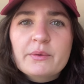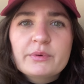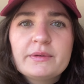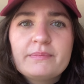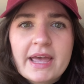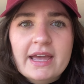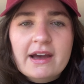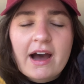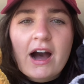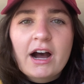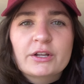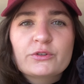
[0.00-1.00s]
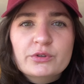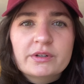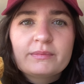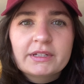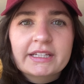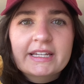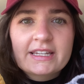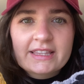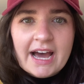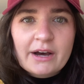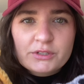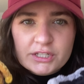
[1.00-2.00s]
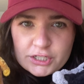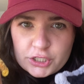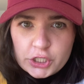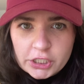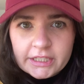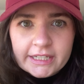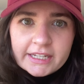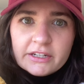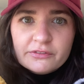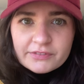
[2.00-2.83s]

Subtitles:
would make 100,000,000 jillion of